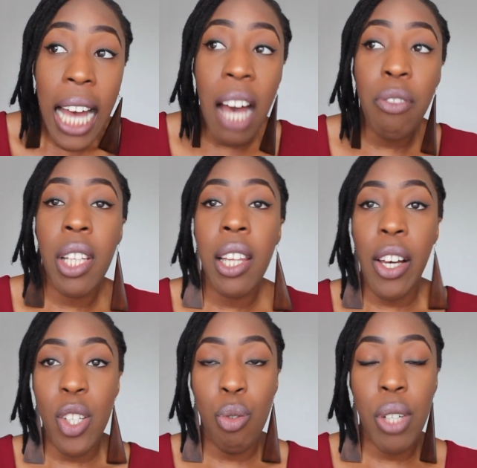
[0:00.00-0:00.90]
have the
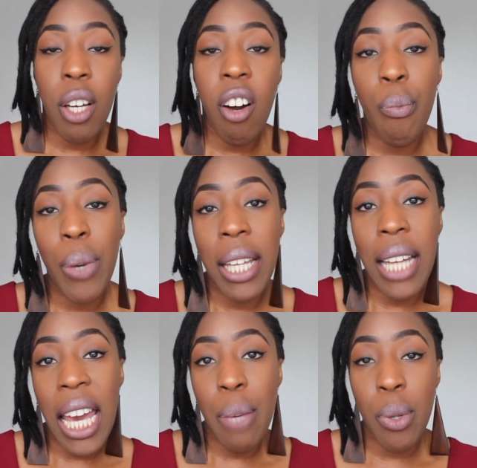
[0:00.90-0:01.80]
luxury of
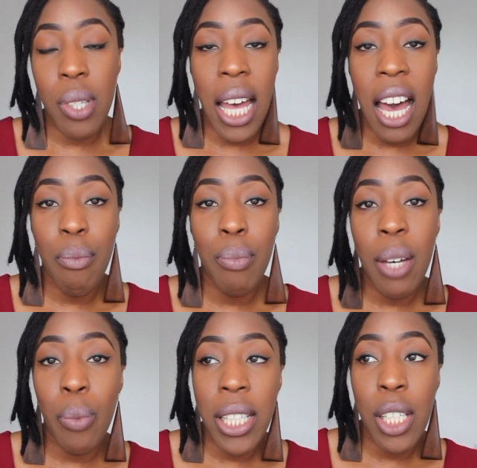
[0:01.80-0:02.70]
being able to have
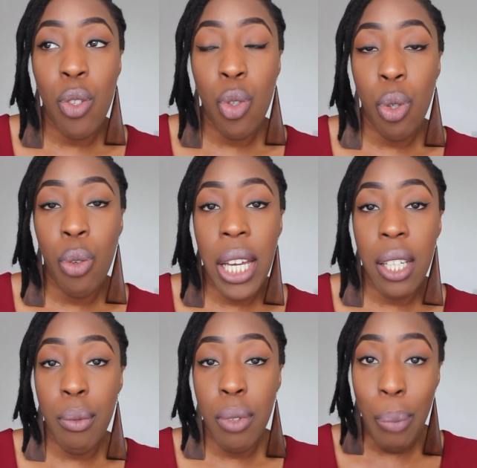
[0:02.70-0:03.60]
my wedding
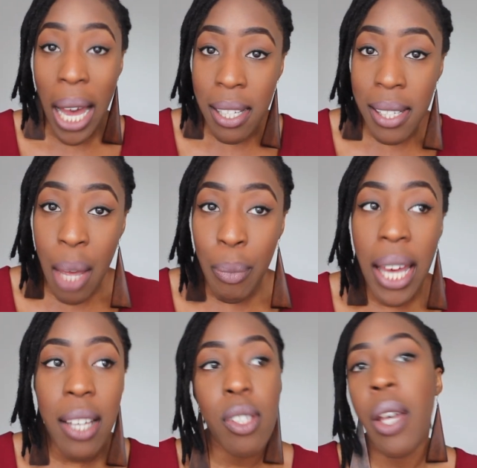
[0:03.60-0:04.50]
during the
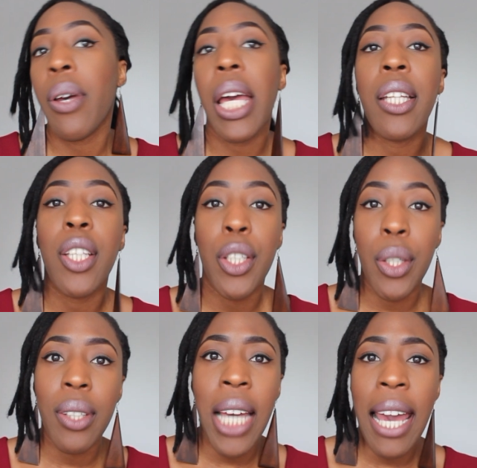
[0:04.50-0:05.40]
pandemic. So in
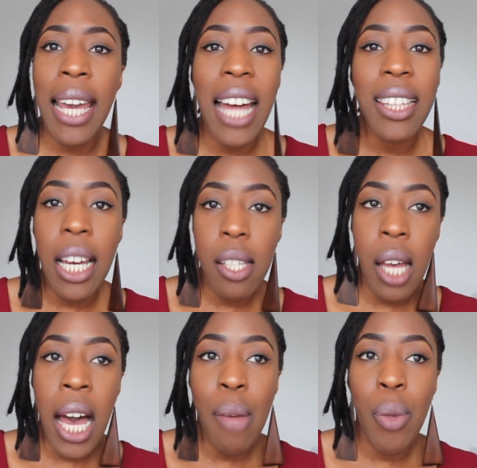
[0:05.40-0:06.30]
the UK at that
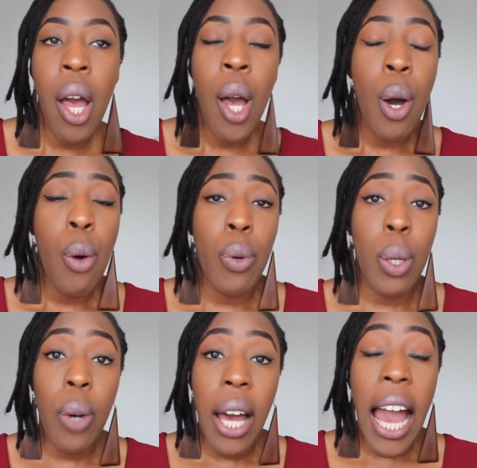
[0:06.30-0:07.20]
time, we
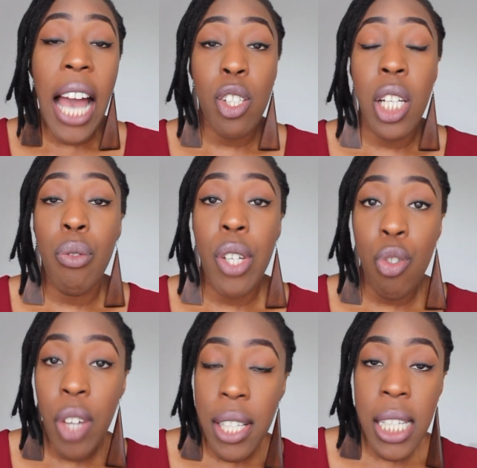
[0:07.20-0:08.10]
were actually
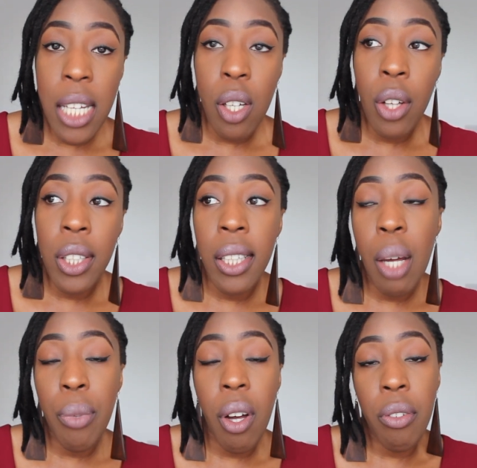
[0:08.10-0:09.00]
restricted on the
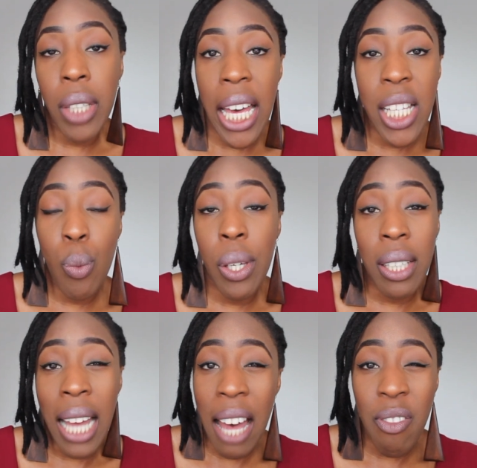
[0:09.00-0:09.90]
number of guests we
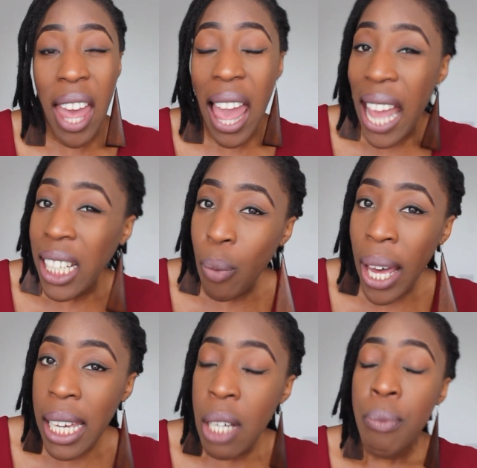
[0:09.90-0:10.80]
could have
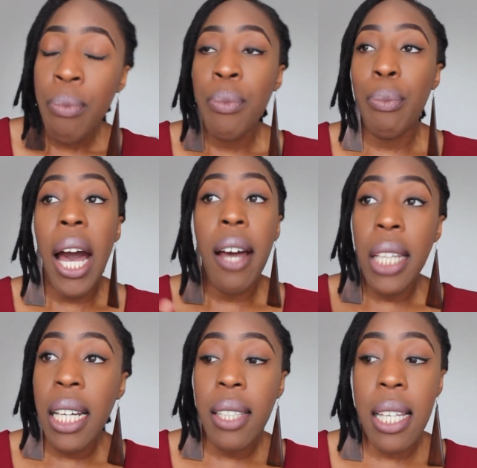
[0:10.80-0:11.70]
anyway. But I
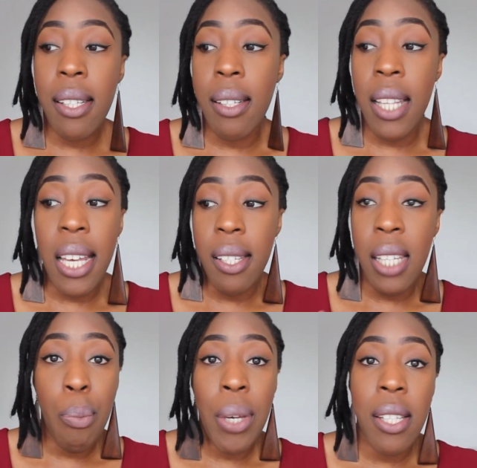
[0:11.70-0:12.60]
think this
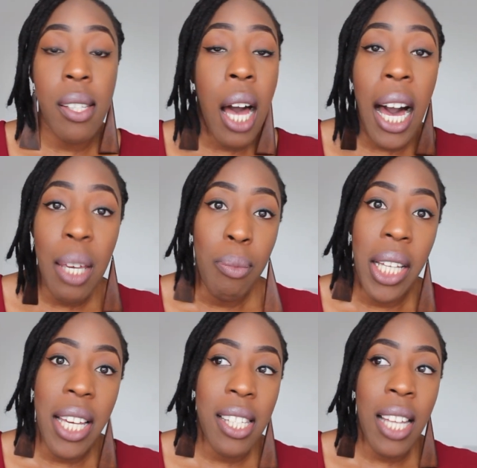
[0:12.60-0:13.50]
tip is
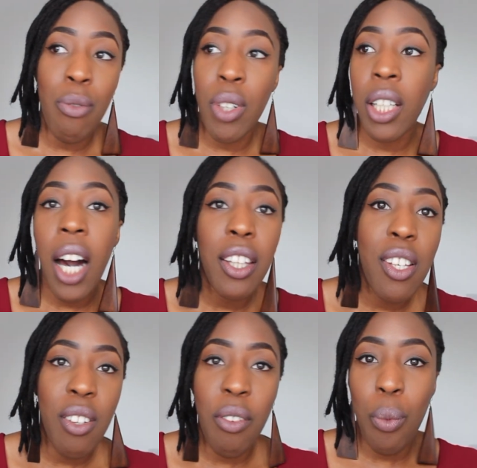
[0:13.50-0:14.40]
timeless. Like,
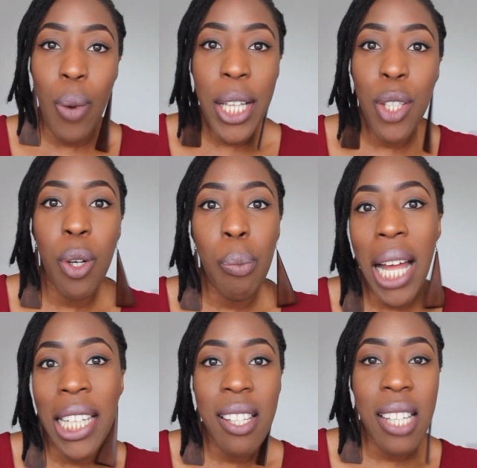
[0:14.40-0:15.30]
regardless of when you're
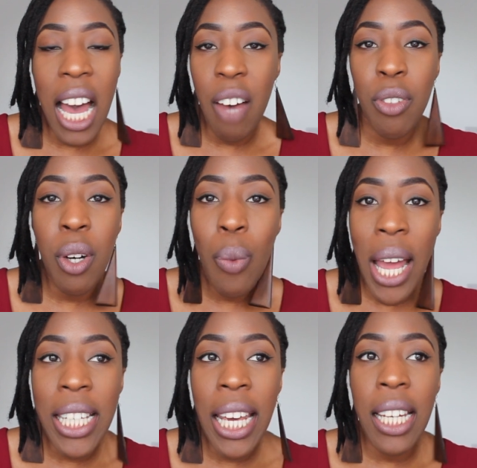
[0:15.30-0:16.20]
planning to have your
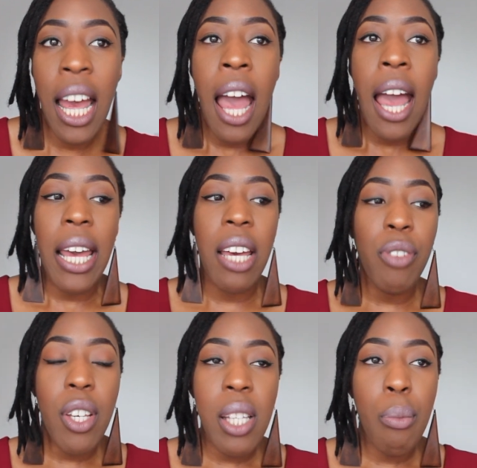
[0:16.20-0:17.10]
wedding,
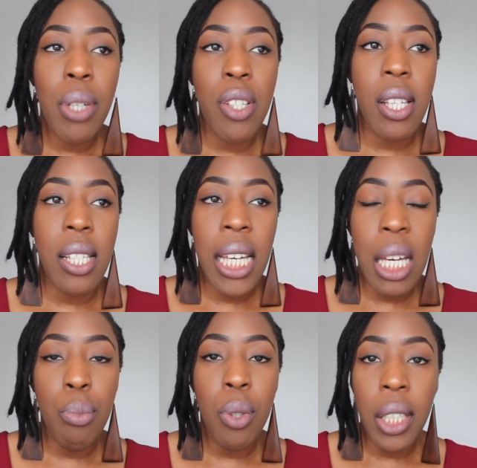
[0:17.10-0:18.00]
if you simply just
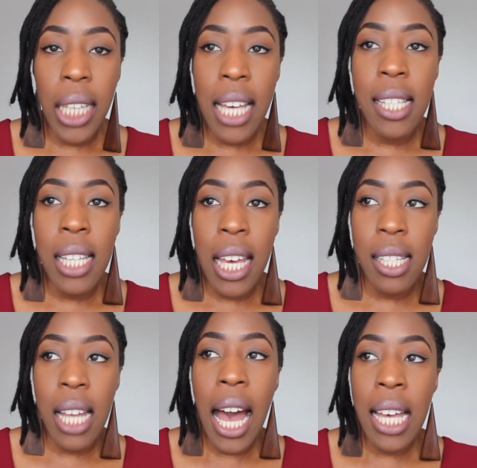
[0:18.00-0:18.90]
keep your guest
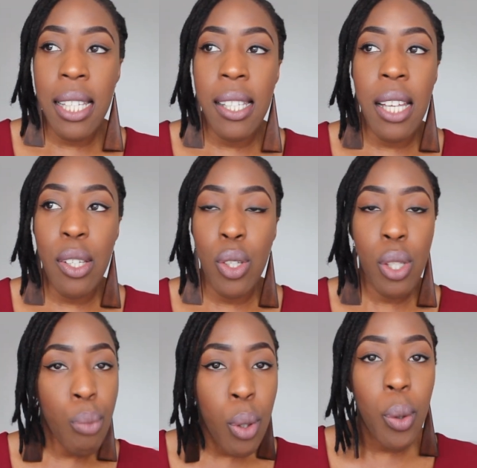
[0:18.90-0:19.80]
list as
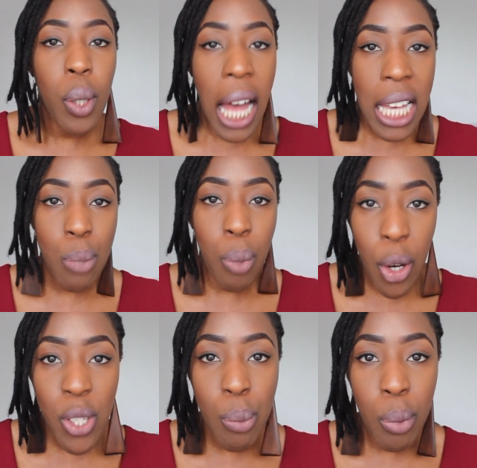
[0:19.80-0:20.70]
small as
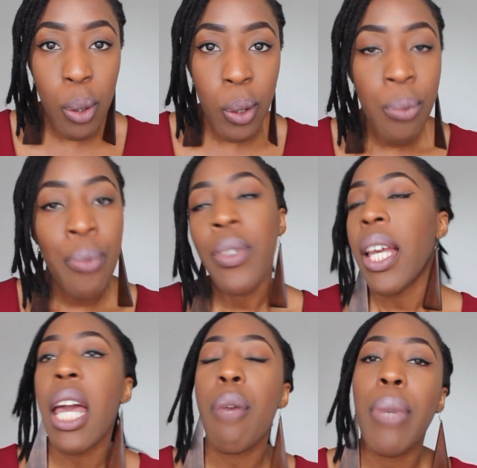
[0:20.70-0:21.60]
possible,
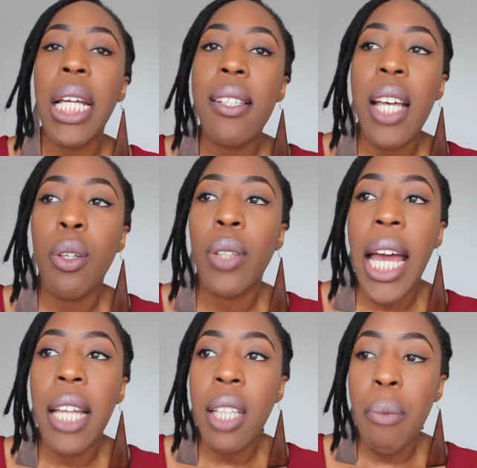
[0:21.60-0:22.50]
it means that you'll
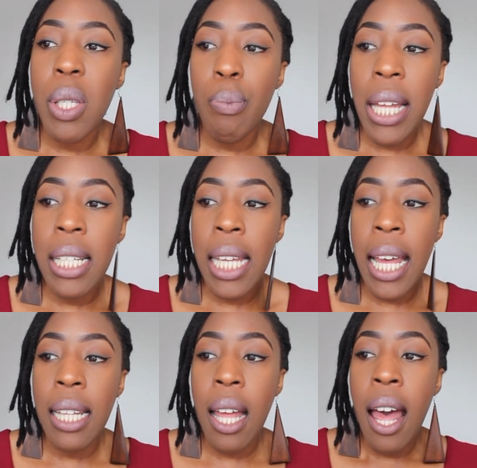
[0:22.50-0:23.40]
end up
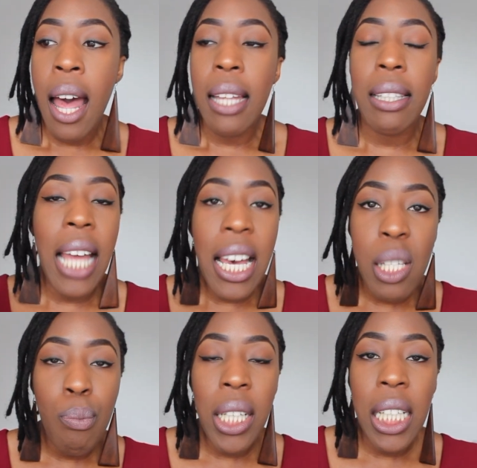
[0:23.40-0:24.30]
spending
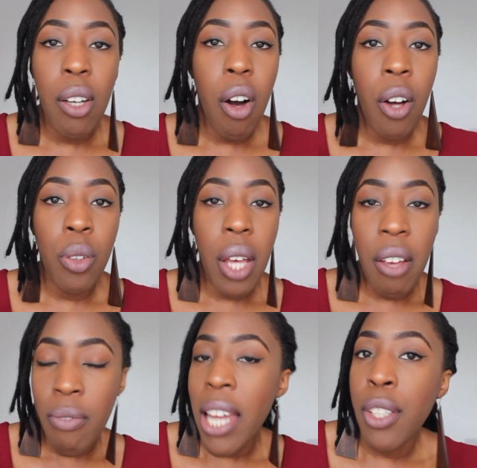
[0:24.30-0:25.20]
less money on
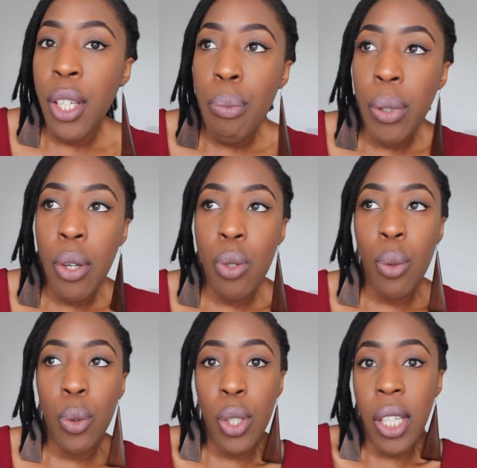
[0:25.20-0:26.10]
a venue, because
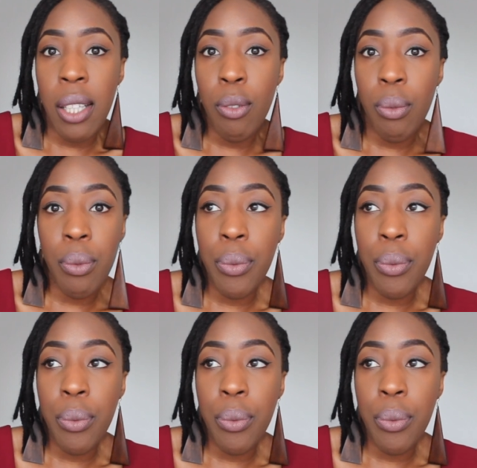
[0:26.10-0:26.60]
you can